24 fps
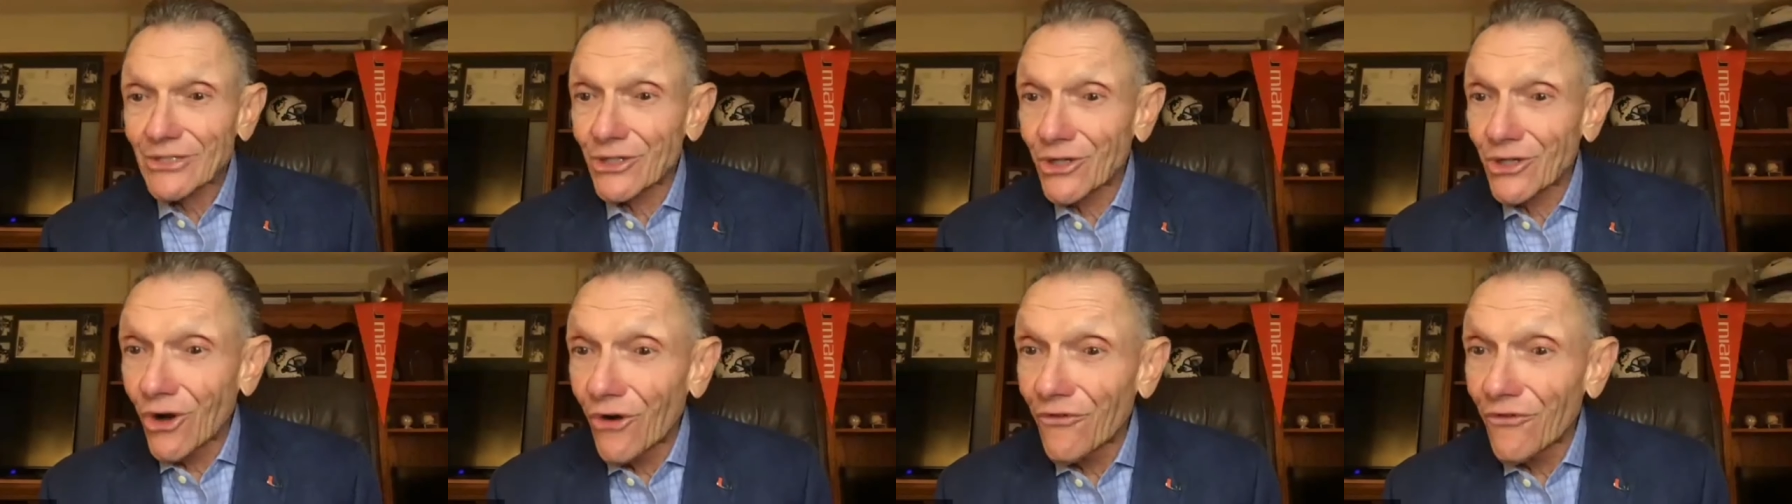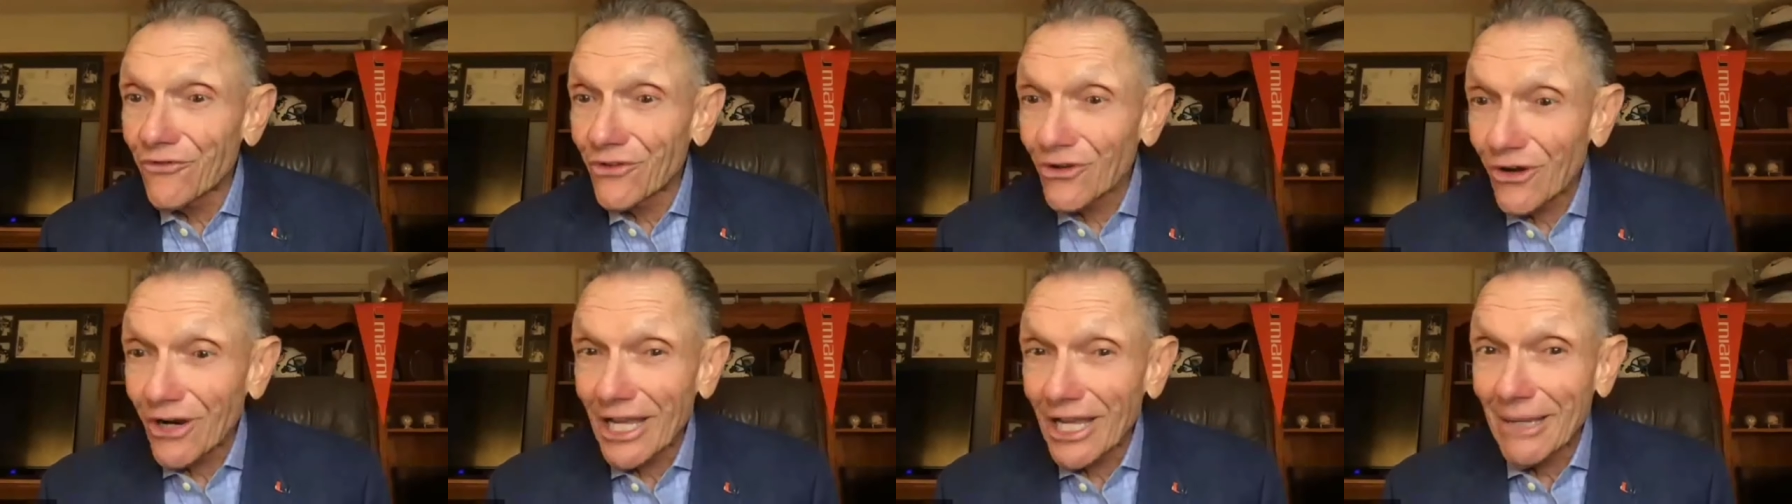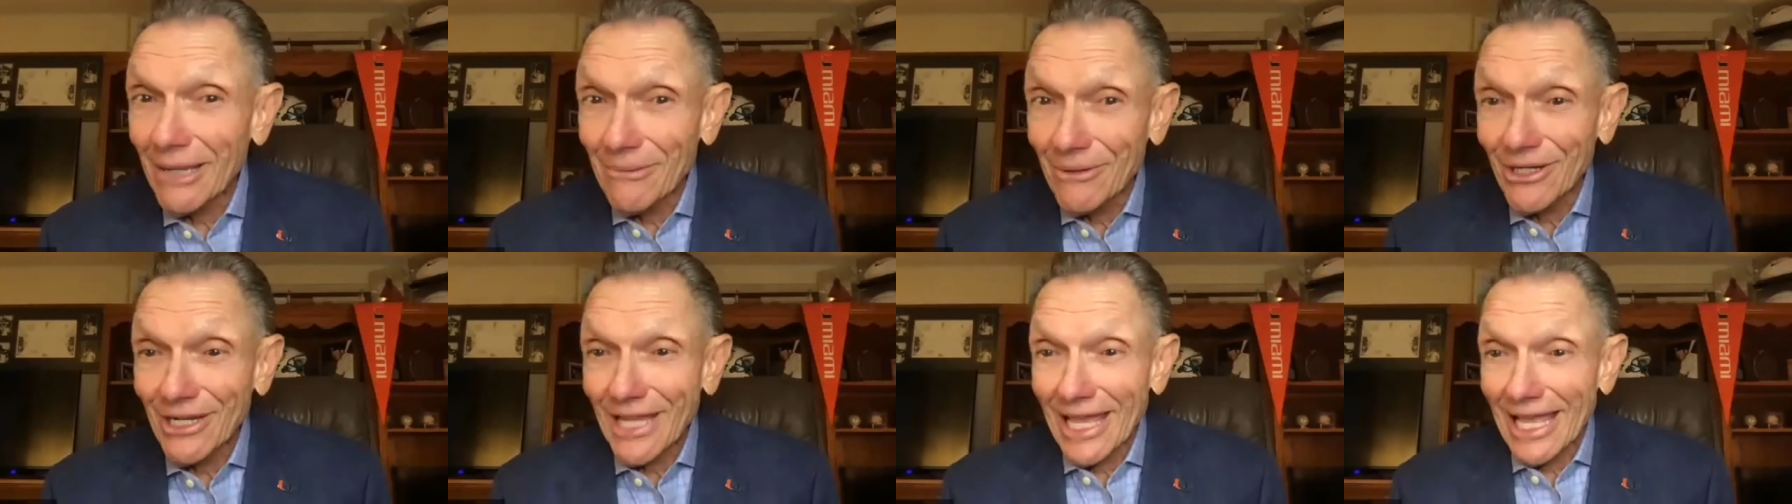Koffler, I
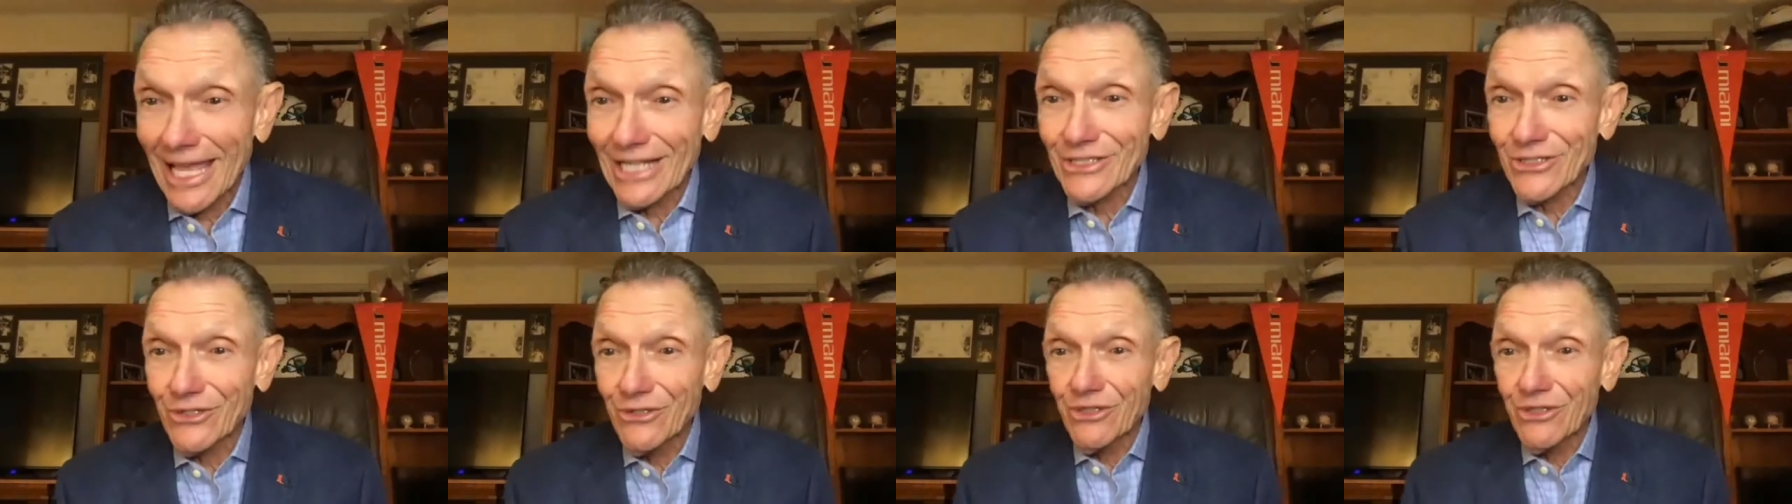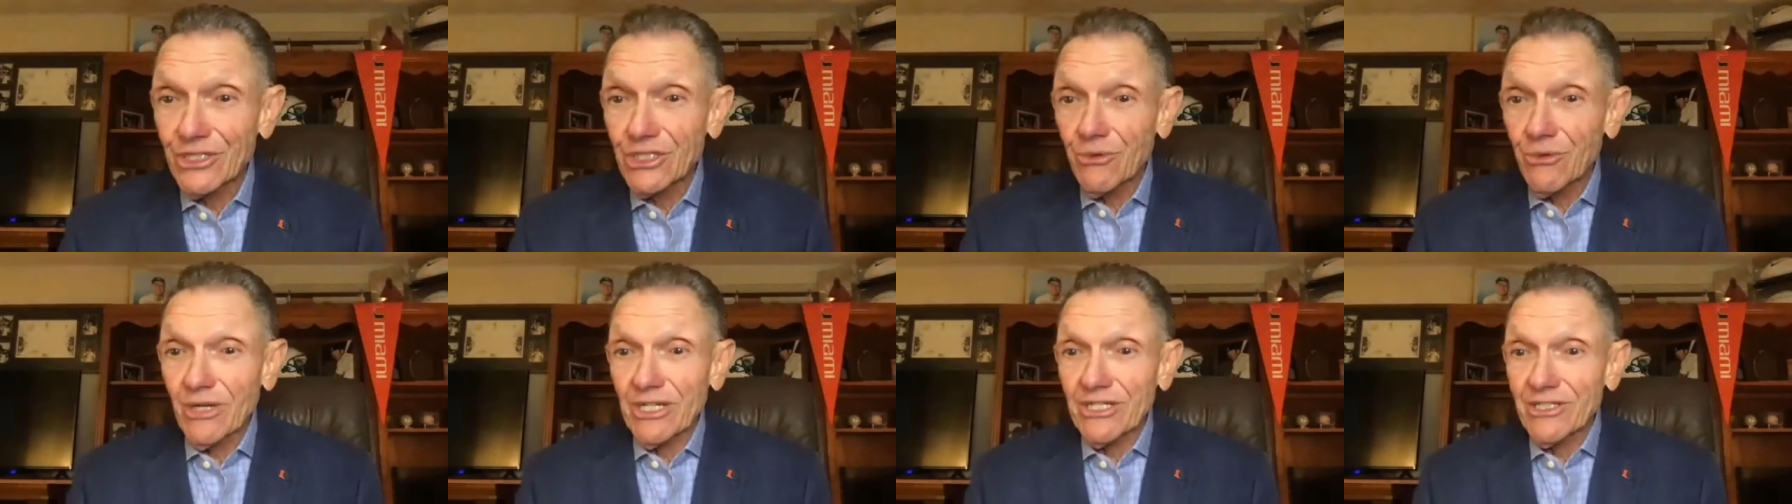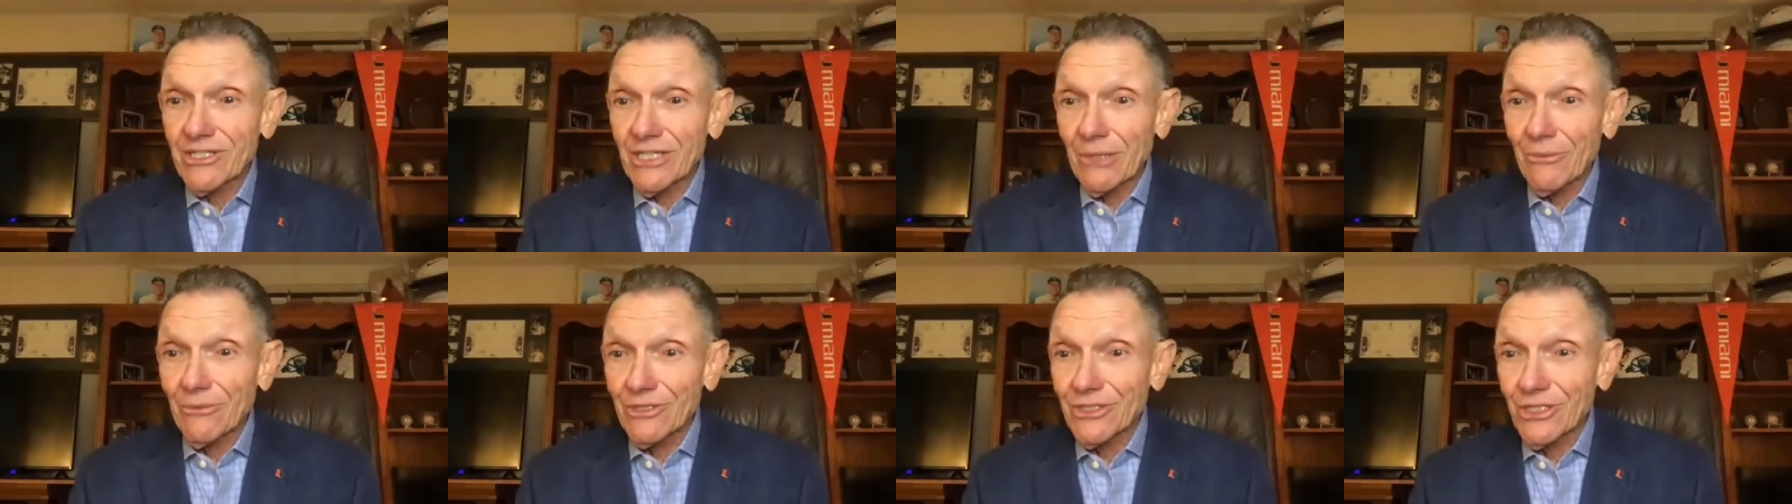am going to ask you this question
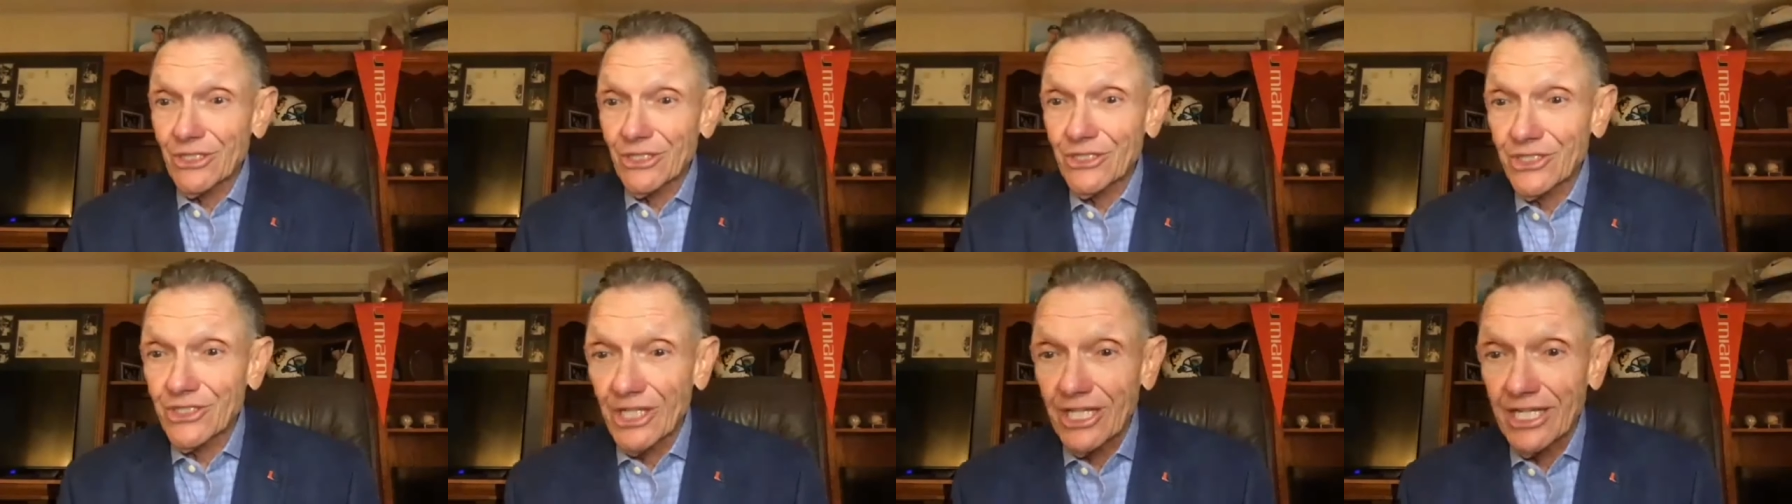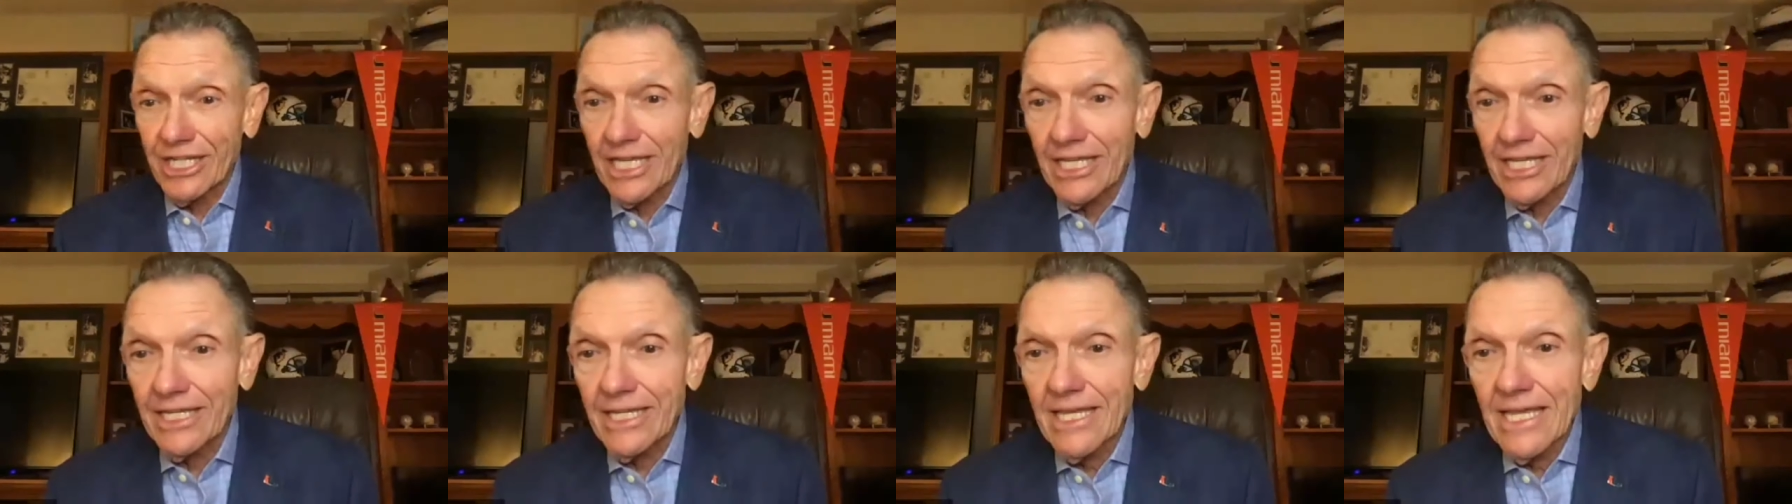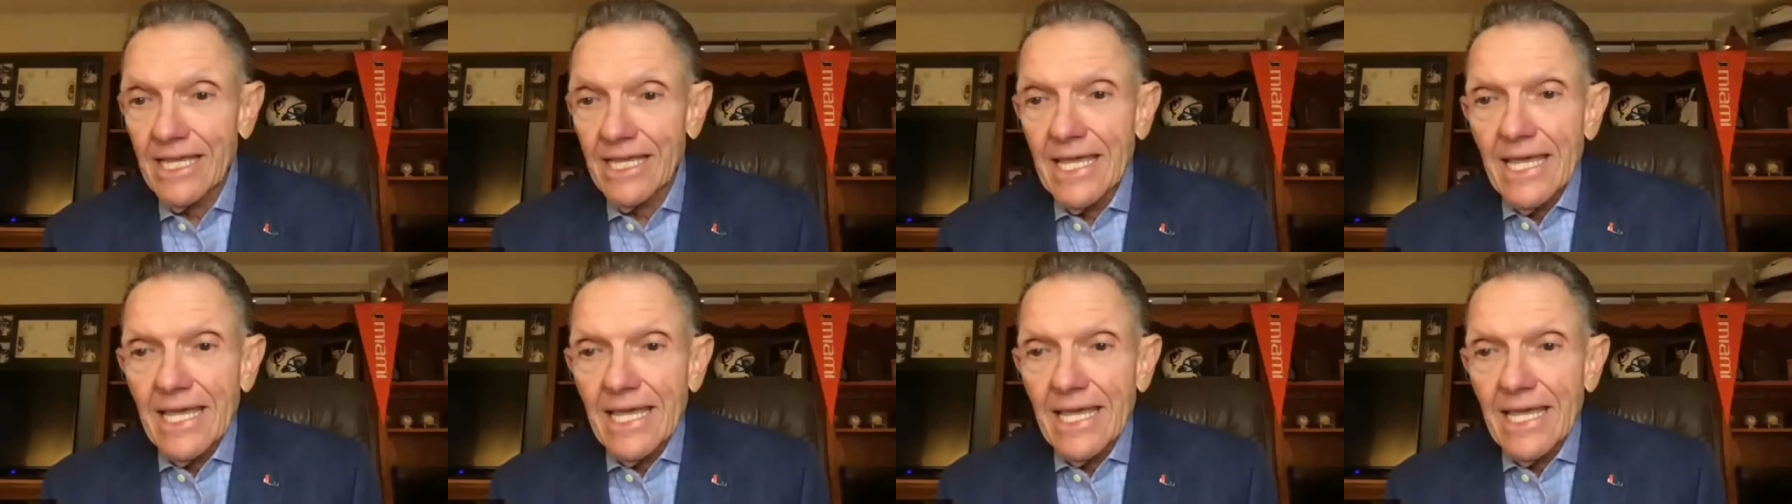that was just sent in.